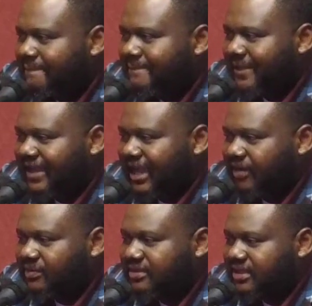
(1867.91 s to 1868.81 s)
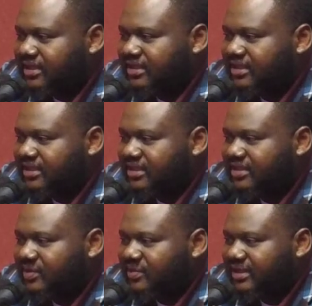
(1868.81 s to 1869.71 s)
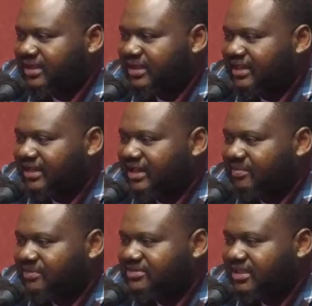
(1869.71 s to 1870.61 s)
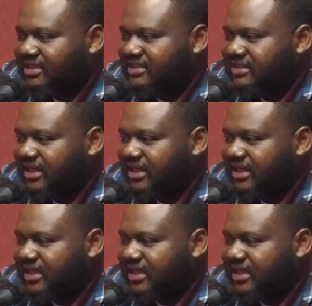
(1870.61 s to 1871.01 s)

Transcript: Like, I would think, you know, and I'm gonna say this, like,